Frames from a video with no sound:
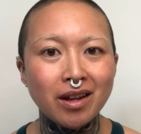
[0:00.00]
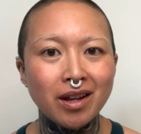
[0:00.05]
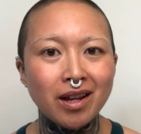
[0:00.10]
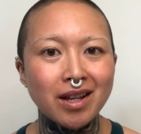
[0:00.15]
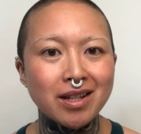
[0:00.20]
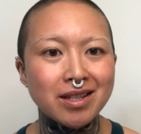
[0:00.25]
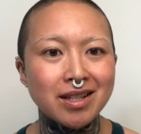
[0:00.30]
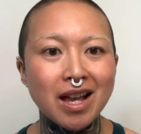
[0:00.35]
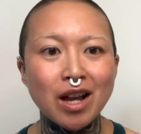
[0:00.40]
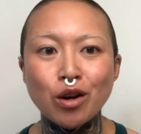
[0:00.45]

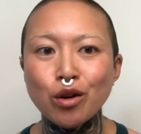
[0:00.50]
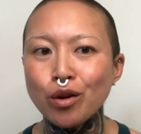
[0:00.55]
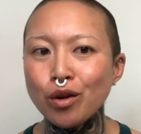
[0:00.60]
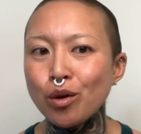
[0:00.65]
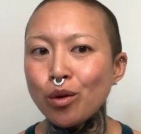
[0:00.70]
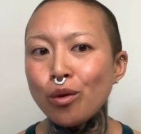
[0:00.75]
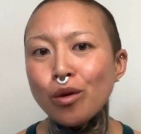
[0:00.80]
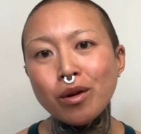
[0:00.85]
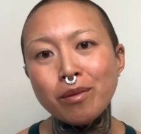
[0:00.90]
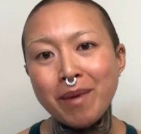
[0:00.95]
It's not good
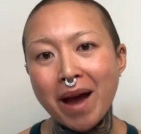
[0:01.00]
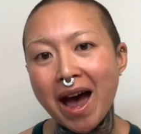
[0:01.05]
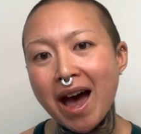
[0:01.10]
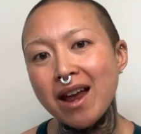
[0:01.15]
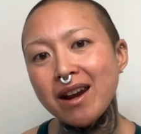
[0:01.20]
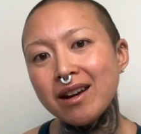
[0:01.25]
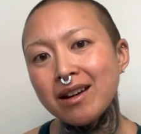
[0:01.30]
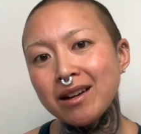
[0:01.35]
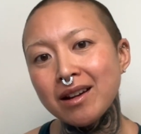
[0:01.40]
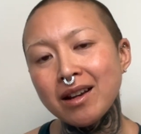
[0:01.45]
or
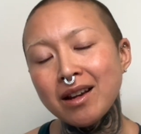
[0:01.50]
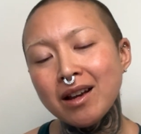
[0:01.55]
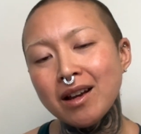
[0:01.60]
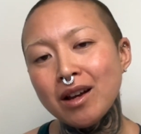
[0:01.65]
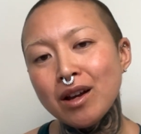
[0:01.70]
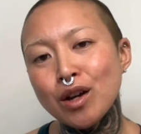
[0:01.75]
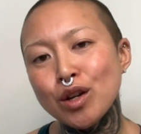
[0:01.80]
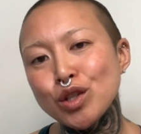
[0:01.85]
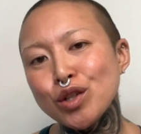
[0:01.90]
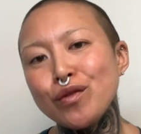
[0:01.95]
bad.
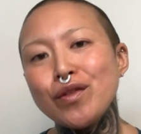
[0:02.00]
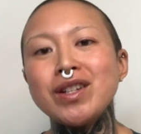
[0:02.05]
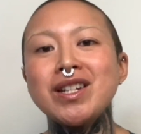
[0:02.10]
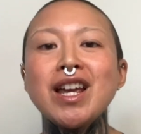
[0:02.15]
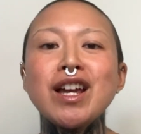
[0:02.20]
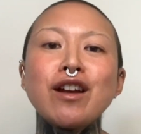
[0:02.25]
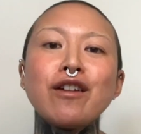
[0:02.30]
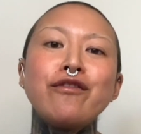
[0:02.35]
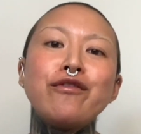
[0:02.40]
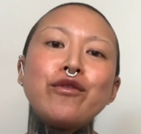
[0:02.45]
So if you
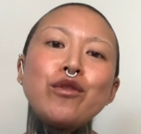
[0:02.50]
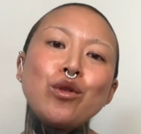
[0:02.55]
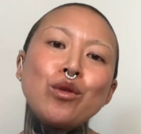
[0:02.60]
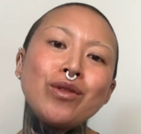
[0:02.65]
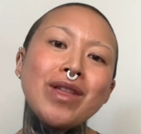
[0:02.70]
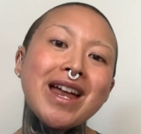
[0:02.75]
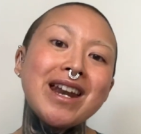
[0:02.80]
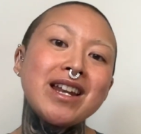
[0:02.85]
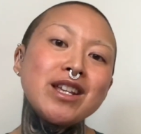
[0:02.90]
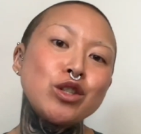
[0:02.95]
take a food
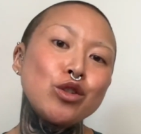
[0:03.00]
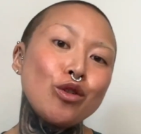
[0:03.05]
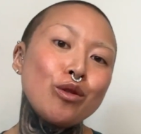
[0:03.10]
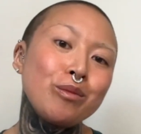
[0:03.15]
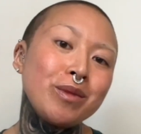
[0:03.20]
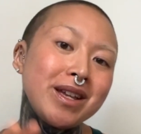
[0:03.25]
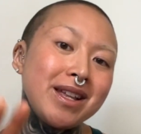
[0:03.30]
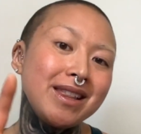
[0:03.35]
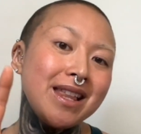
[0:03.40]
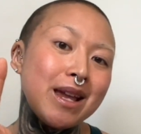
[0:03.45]
that is
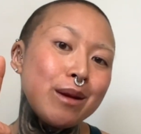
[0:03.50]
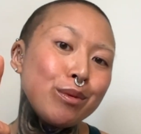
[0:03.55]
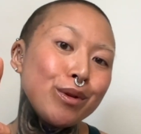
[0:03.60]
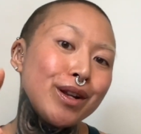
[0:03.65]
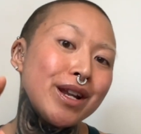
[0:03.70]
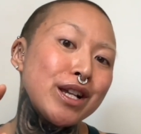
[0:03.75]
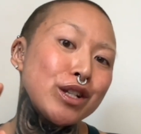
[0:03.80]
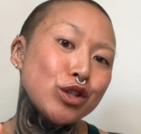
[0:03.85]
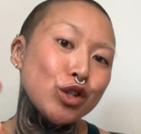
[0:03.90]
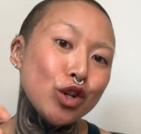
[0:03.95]
normally labeled
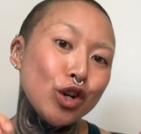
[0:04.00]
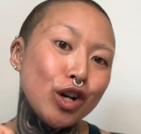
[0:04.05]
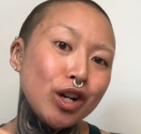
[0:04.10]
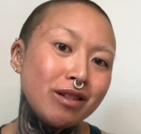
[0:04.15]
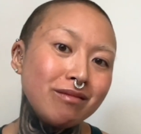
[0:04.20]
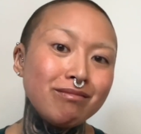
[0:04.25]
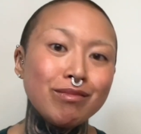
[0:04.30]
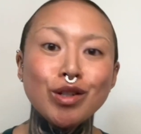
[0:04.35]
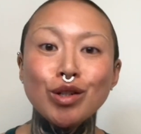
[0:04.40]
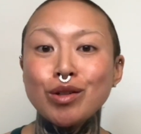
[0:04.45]
as good,
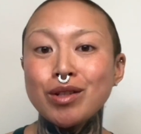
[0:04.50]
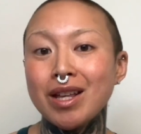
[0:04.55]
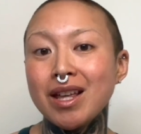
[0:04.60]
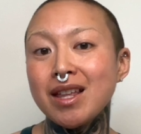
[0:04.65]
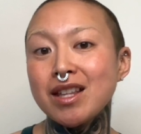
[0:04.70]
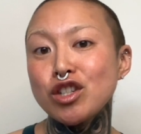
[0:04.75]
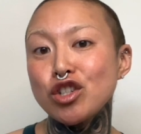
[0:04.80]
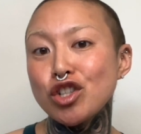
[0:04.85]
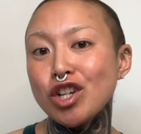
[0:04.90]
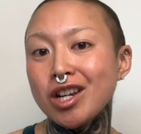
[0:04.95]
so say
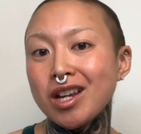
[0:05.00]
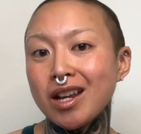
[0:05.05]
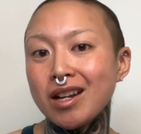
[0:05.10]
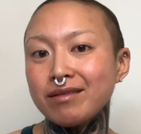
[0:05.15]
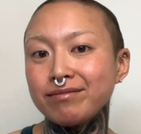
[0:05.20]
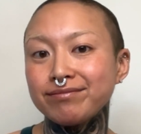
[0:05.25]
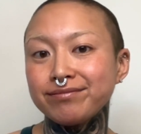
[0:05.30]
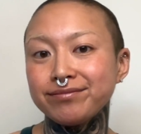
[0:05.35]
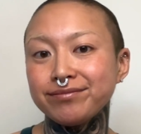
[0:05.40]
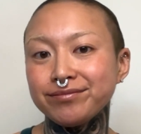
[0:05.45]
that's chicken.
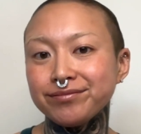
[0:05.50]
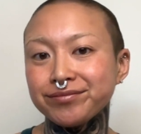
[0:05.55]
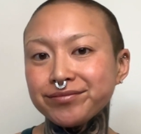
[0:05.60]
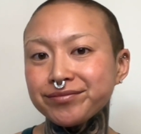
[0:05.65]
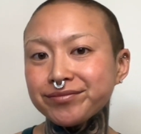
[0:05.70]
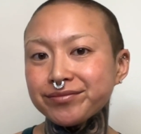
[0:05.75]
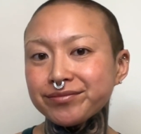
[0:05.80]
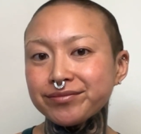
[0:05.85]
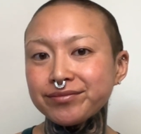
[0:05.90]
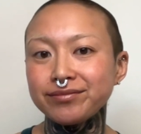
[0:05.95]

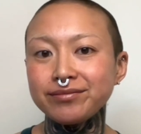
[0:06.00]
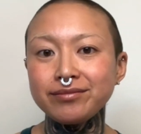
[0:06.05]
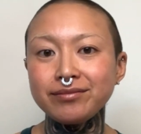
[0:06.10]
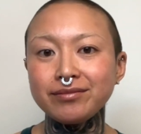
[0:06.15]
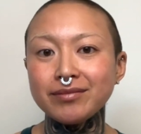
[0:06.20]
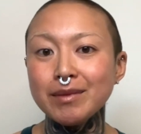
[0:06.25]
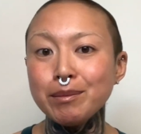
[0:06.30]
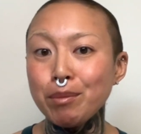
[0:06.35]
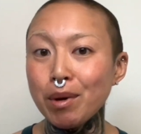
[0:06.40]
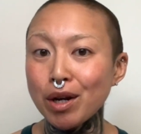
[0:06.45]

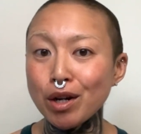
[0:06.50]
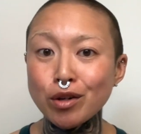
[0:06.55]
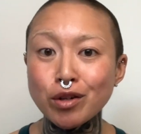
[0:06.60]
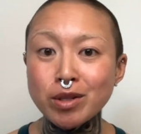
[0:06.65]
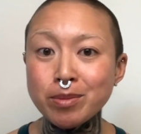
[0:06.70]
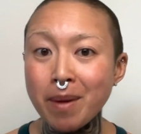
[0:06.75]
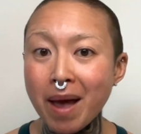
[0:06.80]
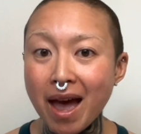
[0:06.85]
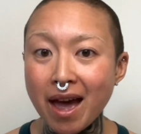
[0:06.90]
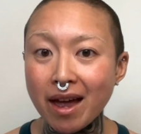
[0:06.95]
Butter is
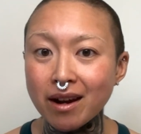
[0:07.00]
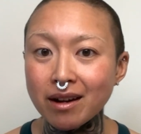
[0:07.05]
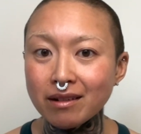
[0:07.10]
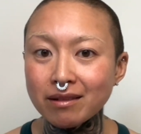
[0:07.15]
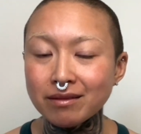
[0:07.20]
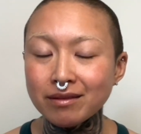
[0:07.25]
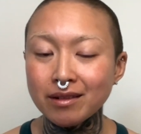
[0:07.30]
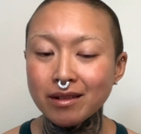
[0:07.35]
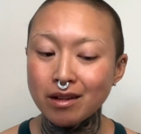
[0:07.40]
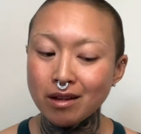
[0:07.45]
bad.
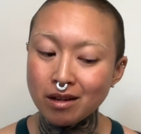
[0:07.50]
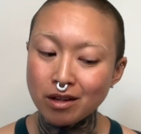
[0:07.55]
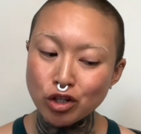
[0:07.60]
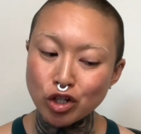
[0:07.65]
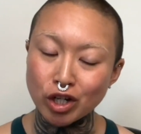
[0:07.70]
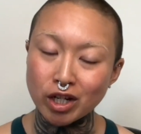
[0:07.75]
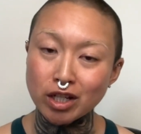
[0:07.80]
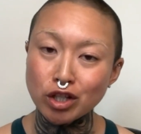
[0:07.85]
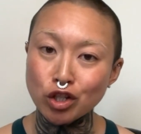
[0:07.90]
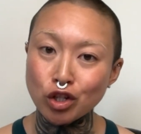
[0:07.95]

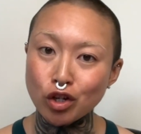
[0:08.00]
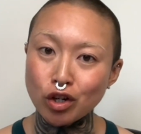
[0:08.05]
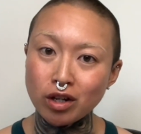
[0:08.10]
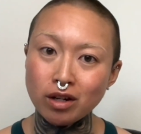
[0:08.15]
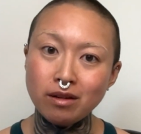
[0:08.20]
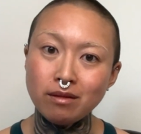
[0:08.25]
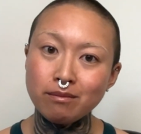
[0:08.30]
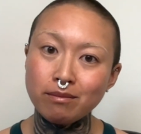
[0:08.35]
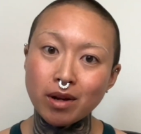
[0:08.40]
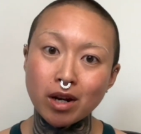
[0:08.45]
Chicken's good,
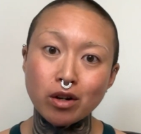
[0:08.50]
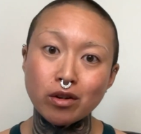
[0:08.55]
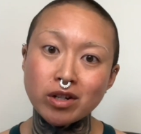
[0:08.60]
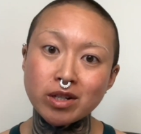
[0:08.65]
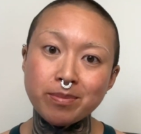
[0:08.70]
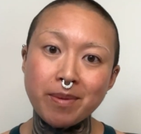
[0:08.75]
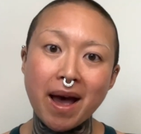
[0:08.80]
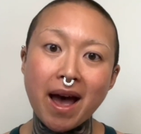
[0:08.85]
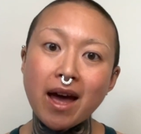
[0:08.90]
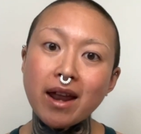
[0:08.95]
butter is
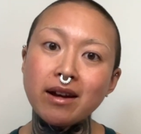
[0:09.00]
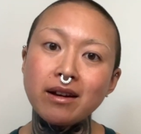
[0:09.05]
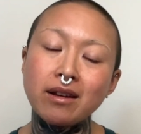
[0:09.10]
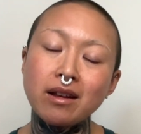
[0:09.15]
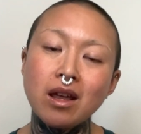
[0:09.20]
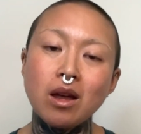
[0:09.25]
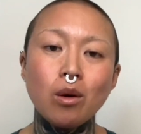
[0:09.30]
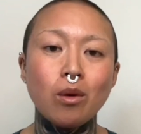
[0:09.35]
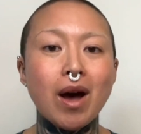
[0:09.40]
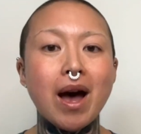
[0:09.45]
bad.
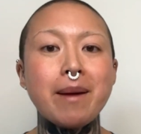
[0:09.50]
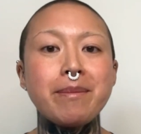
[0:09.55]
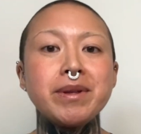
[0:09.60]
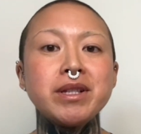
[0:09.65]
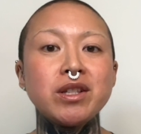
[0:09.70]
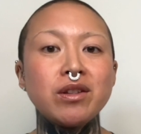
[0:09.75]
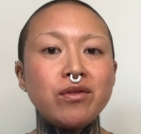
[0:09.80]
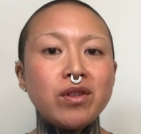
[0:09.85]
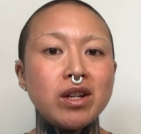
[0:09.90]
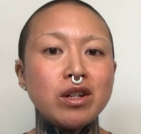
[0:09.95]
What happens
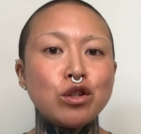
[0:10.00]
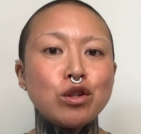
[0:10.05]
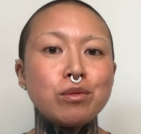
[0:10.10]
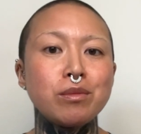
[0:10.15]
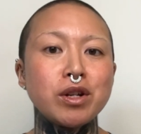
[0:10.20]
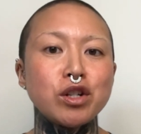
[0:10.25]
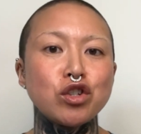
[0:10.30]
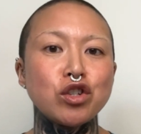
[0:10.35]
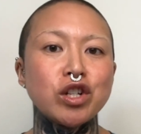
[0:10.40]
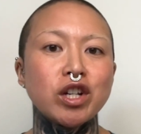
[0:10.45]
if you eat too
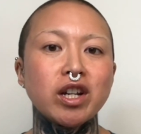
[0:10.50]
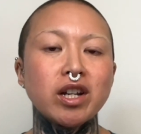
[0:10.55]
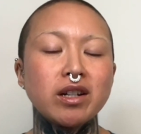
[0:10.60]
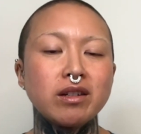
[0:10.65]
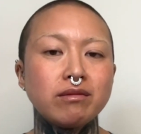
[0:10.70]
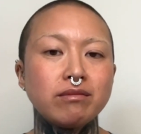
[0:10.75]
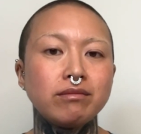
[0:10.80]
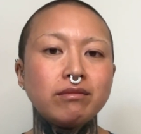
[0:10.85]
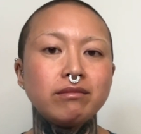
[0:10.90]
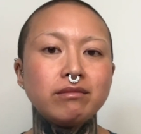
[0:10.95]
much chicken?
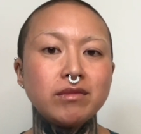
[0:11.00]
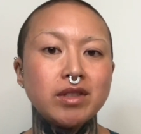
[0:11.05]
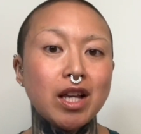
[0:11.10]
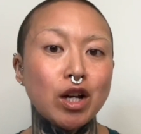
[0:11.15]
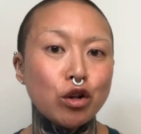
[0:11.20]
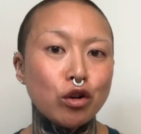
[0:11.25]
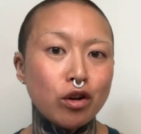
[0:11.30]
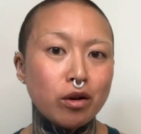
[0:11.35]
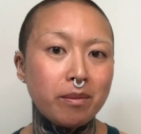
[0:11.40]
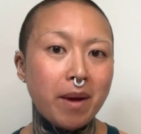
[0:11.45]
Is that
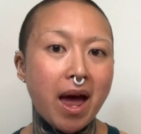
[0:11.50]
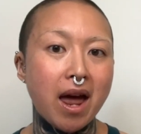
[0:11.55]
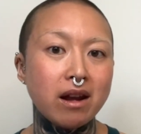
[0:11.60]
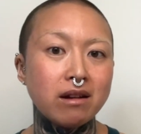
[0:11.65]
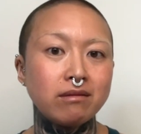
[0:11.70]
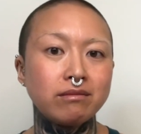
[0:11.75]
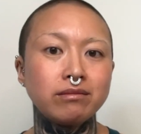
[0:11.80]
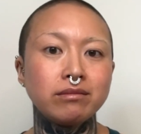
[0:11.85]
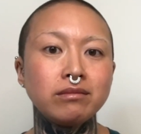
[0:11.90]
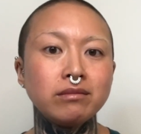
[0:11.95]
good or bad?
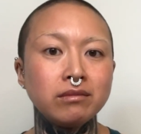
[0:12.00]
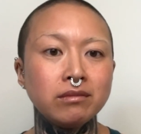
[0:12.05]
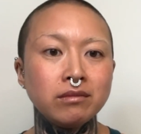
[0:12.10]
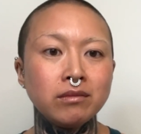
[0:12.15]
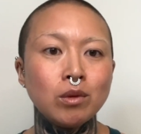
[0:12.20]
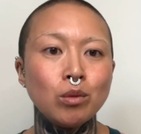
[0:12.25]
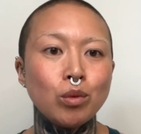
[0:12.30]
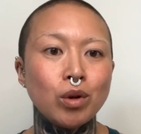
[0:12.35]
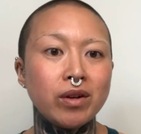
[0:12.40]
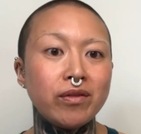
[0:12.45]

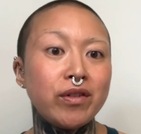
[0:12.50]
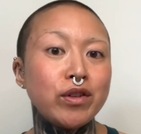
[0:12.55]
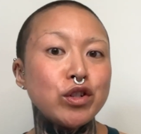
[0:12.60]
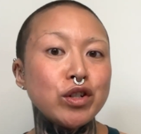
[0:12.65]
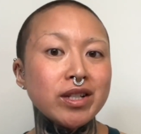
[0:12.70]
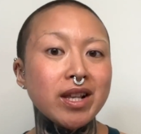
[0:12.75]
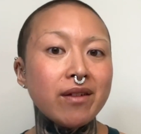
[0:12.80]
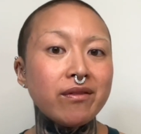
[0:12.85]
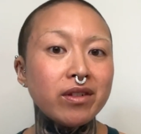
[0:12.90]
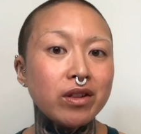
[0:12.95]
What if you just
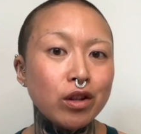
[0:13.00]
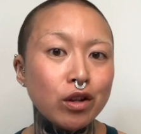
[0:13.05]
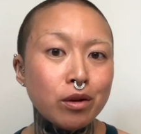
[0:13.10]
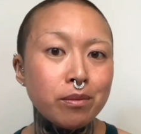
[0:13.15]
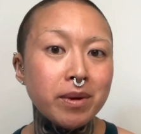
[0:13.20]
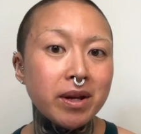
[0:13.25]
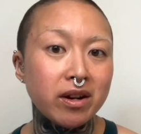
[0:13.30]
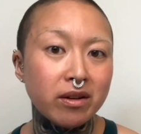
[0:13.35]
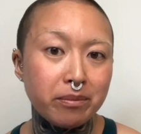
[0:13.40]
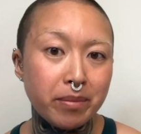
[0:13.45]
have a little
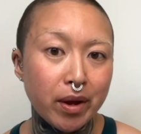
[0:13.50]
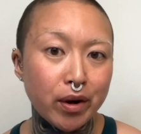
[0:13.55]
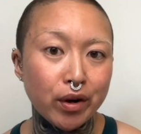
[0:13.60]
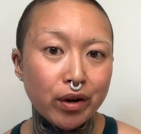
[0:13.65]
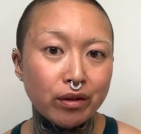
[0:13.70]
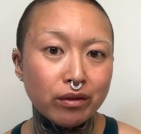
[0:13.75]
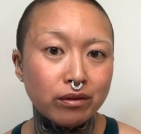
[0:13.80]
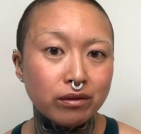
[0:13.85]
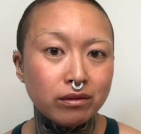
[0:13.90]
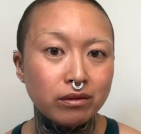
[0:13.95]
bit of
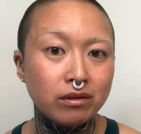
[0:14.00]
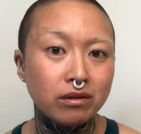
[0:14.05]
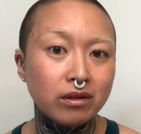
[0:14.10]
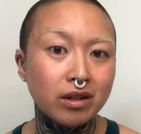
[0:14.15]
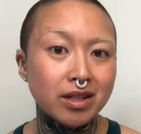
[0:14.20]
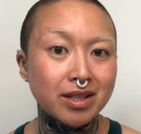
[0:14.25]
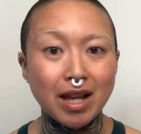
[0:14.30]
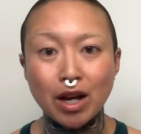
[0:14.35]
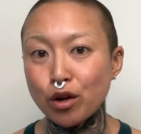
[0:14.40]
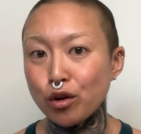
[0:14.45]
butter?
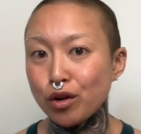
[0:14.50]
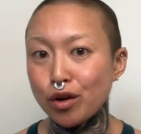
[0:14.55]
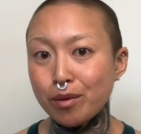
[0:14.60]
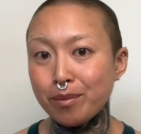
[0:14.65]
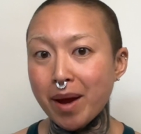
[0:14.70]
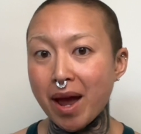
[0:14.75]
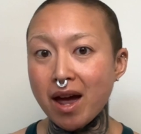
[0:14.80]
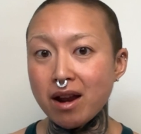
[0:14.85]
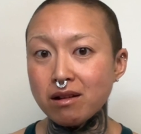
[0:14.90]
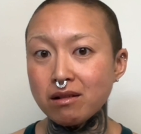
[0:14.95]
Is that good or
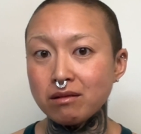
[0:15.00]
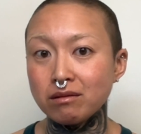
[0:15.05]
bad?